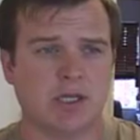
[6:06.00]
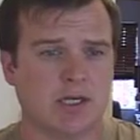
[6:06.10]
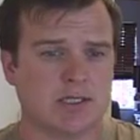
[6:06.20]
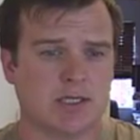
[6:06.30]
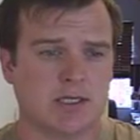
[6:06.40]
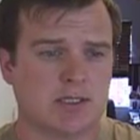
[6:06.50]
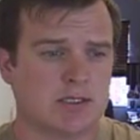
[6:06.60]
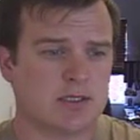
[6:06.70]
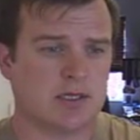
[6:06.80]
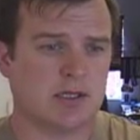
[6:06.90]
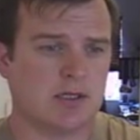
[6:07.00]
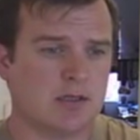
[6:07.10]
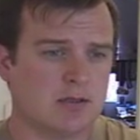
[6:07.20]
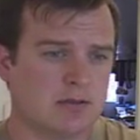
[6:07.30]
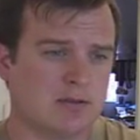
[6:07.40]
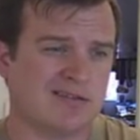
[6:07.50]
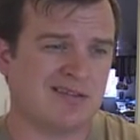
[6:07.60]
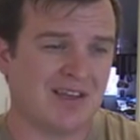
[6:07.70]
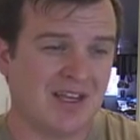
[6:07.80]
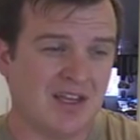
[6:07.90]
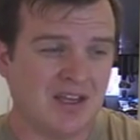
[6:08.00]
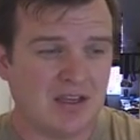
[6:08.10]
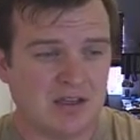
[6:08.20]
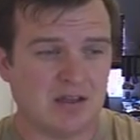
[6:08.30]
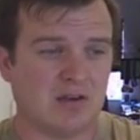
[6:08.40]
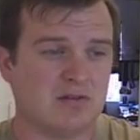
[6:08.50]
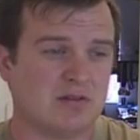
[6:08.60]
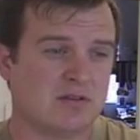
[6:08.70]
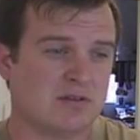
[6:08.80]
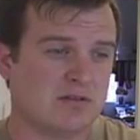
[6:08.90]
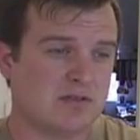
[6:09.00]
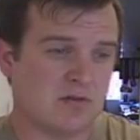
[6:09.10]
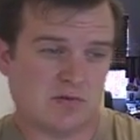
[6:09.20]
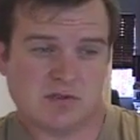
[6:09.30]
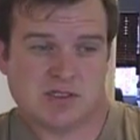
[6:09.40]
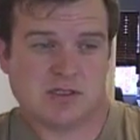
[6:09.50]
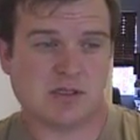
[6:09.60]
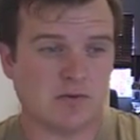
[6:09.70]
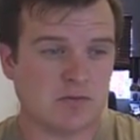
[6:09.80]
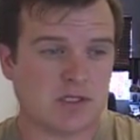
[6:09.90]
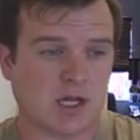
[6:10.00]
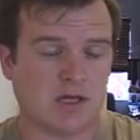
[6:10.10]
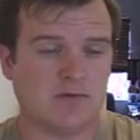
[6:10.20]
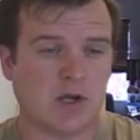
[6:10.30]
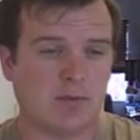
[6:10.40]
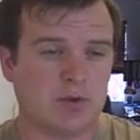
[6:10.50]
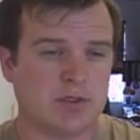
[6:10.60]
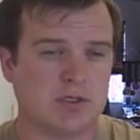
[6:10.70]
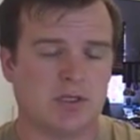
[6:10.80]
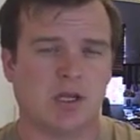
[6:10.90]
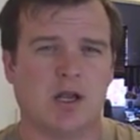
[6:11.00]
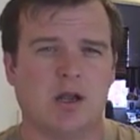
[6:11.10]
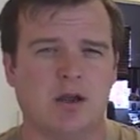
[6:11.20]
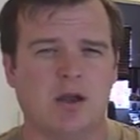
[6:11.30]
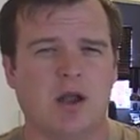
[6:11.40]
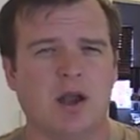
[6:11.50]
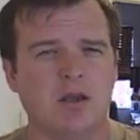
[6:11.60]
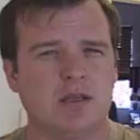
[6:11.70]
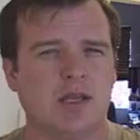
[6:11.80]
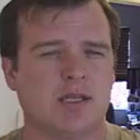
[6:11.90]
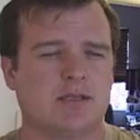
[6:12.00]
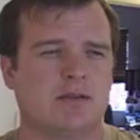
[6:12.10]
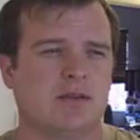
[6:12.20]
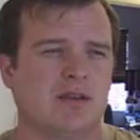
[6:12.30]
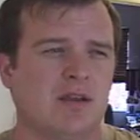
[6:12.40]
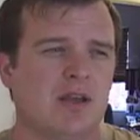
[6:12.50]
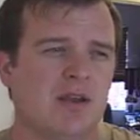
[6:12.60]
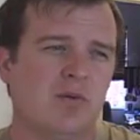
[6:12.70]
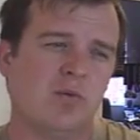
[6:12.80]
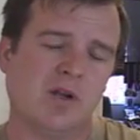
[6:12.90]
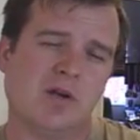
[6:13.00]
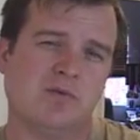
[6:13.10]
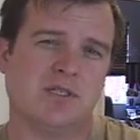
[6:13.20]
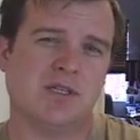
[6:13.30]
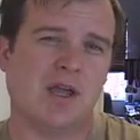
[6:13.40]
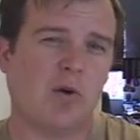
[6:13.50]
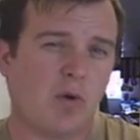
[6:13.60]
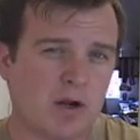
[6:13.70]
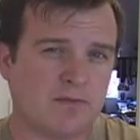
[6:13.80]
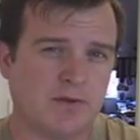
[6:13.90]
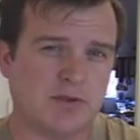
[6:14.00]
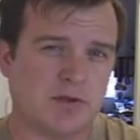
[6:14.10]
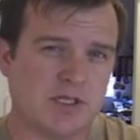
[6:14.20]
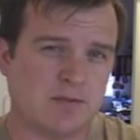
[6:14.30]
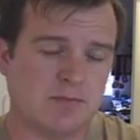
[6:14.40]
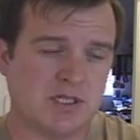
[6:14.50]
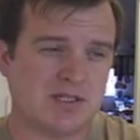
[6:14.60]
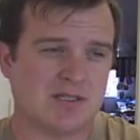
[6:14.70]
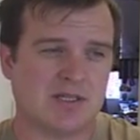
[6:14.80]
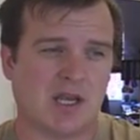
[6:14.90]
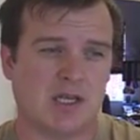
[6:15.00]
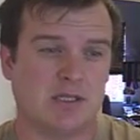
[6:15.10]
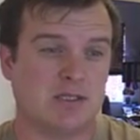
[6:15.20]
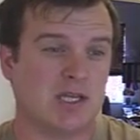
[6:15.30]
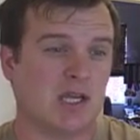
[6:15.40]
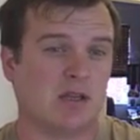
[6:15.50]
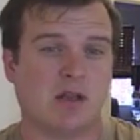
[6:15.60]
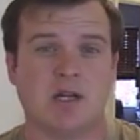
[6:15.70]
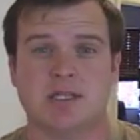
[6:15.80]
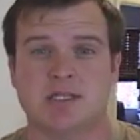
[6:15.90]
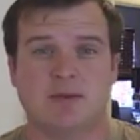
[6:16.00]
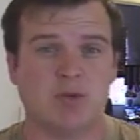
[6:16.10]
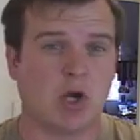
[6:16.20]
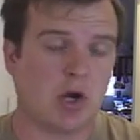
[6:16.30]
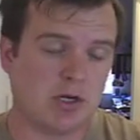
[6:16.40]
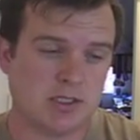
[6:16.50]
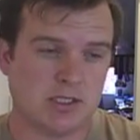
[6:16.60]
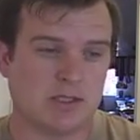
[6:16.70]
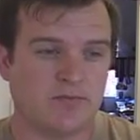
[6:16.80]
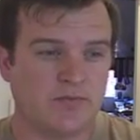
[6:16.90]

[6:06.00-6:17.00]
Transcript: does this, and, it was kind of an opportunity. I had that, when I was in that water filtration business, I'd taken a lot of seminars, and,